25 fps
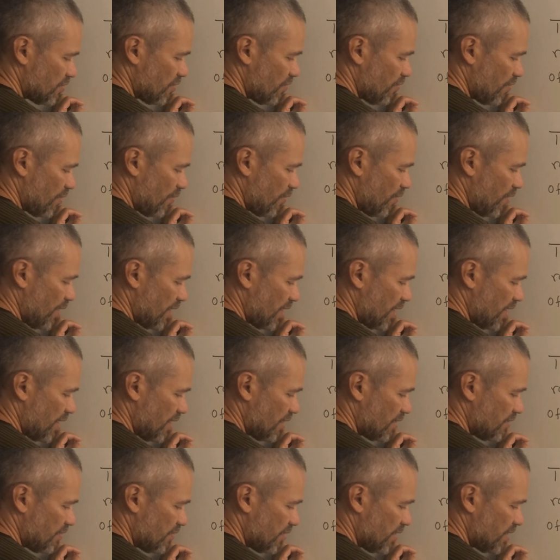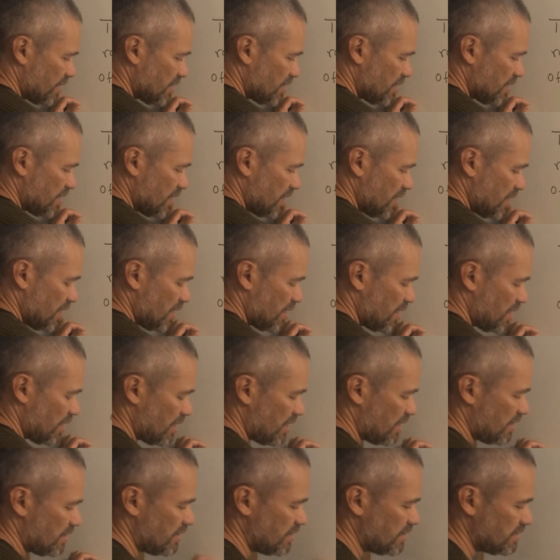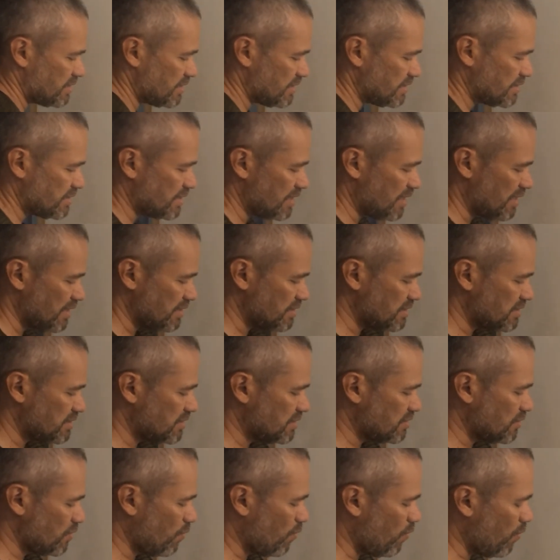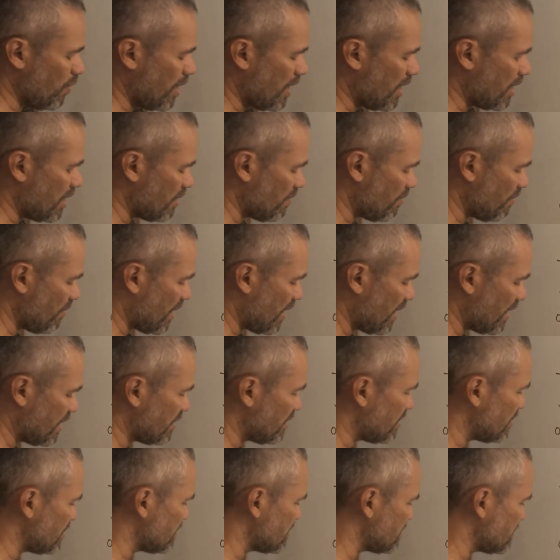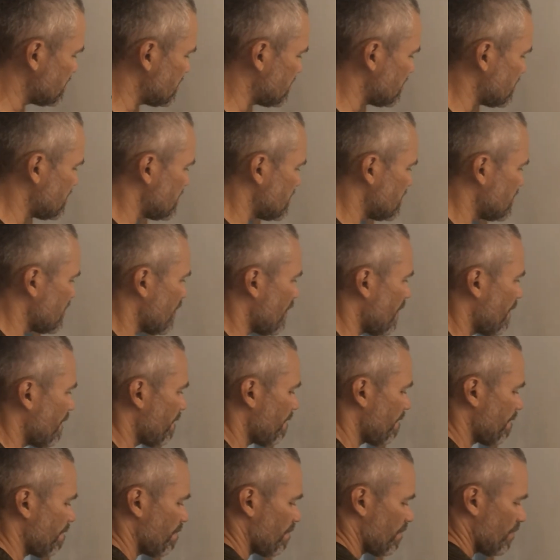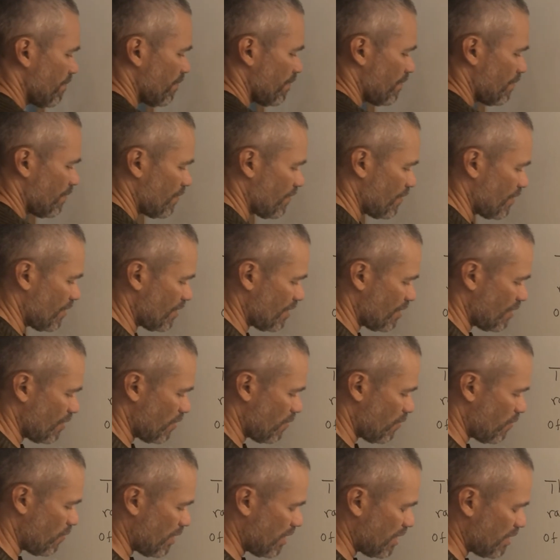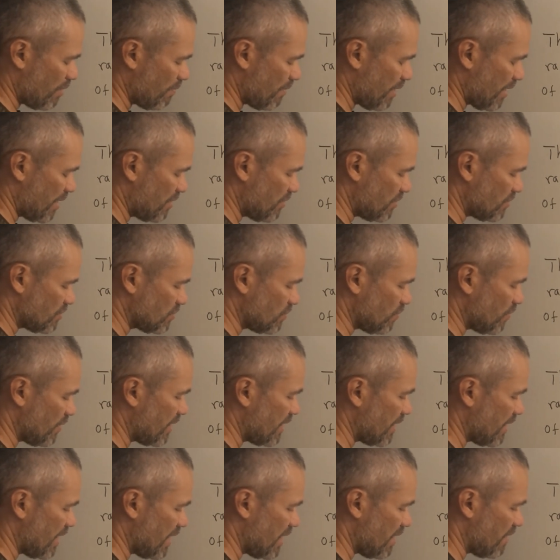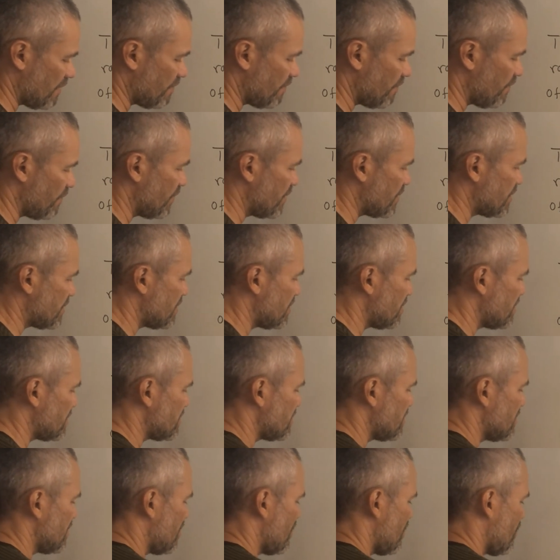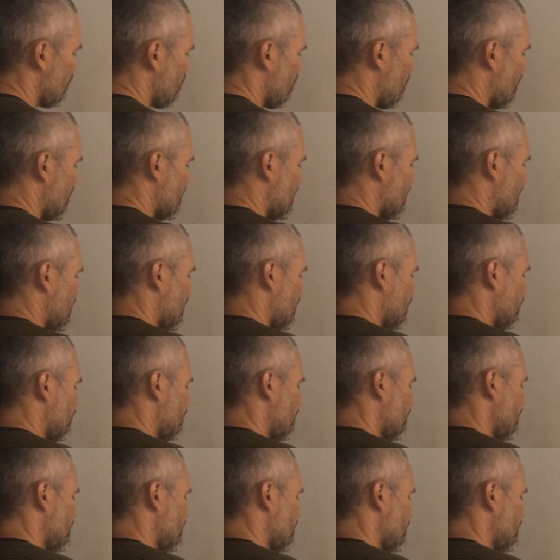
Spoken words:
over 100, and this is just 1 minus 1/2, which is 1/2.